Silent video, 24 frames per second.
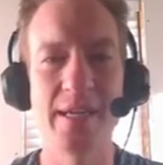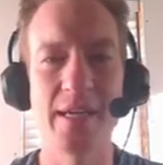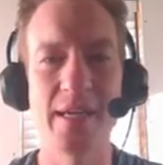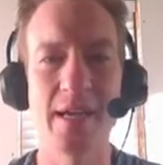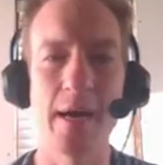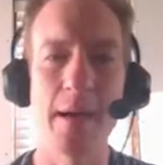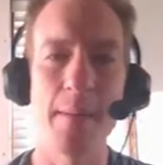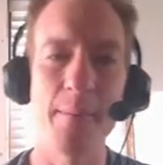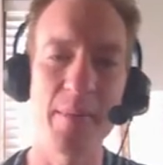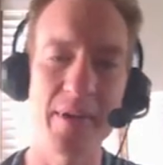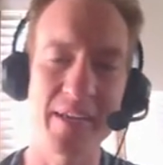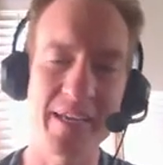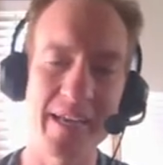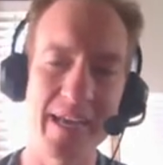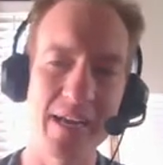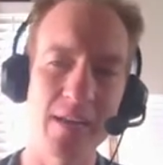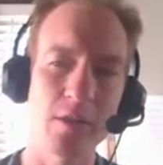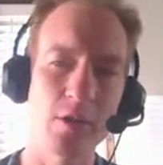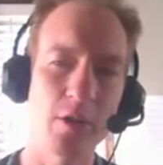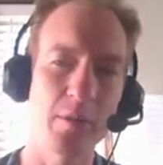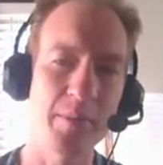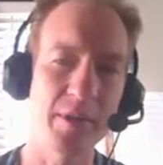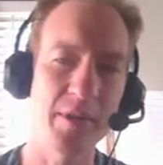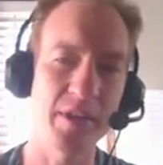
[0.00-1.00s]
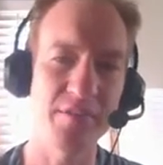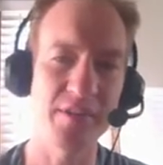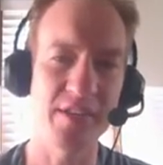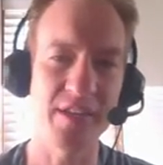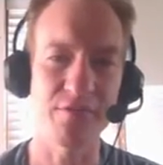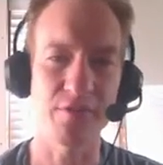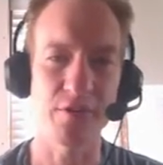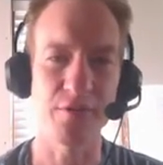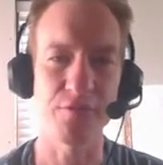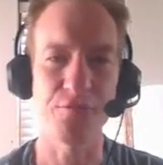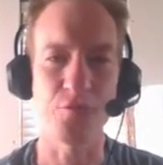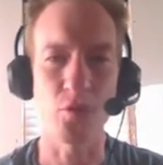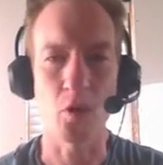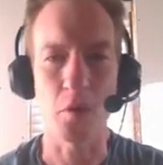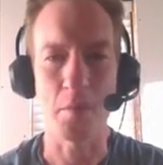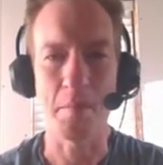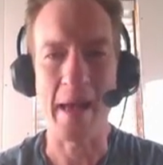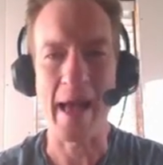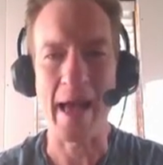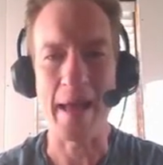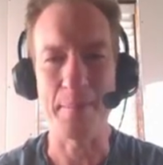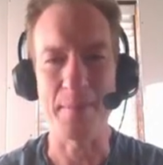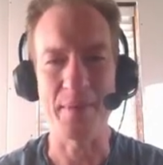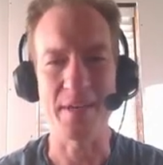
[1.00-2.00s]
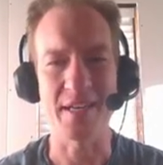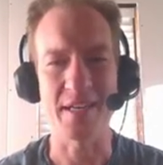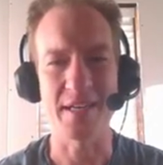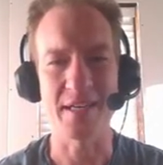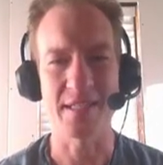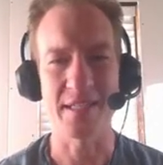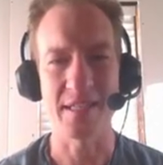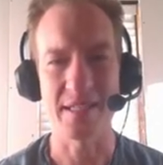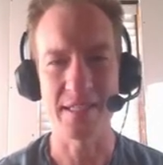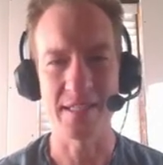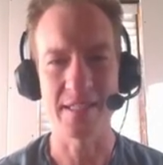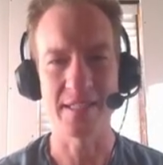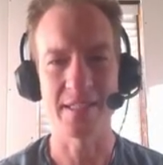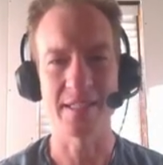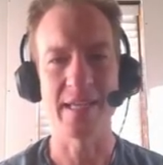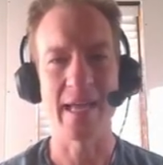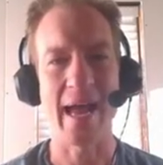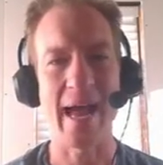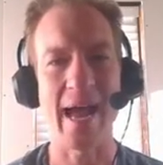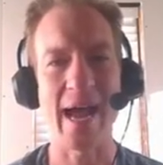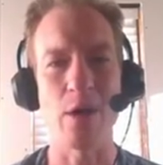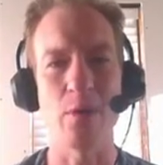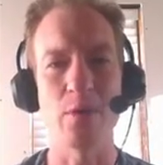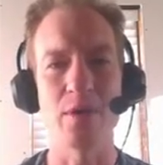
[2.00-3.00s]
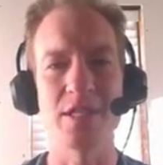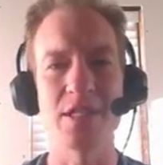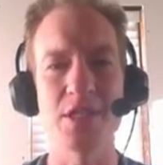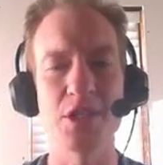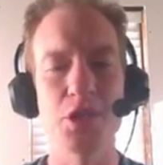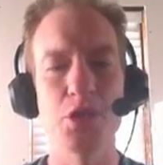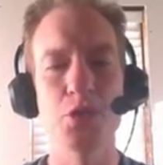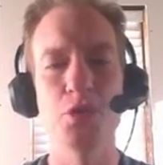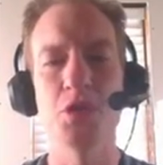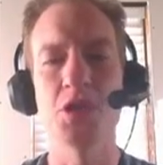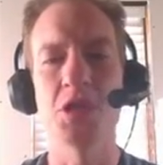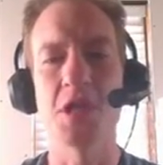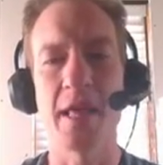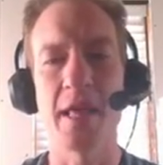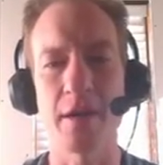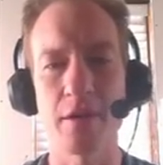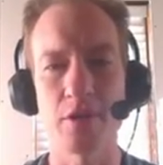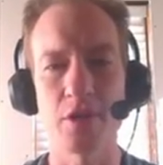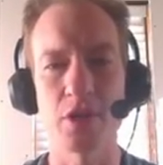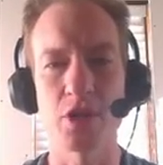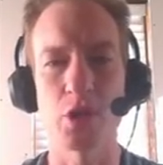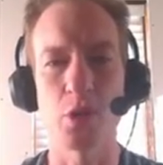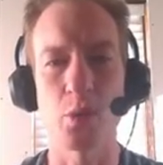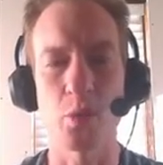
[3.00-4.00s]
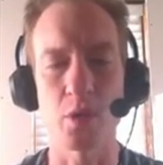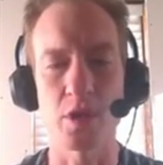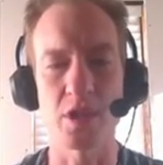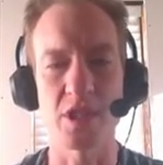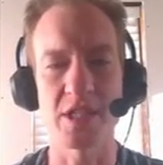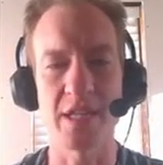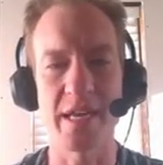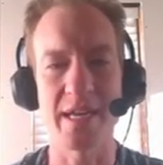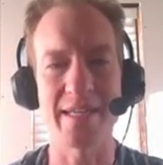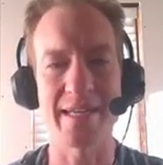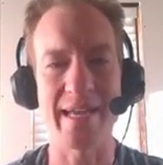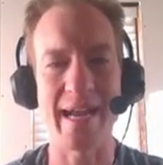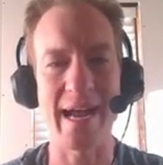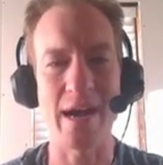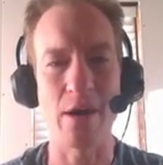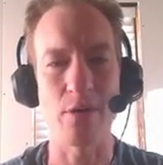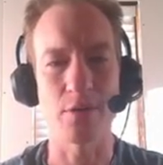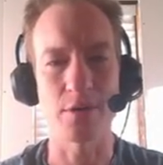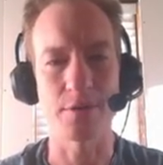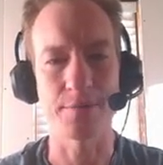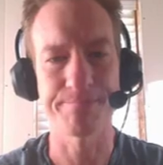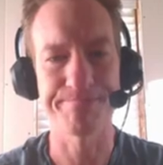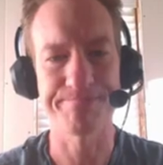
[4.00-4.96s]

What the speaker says: But again, a little bit of a different format because this is how his newsletters were sent out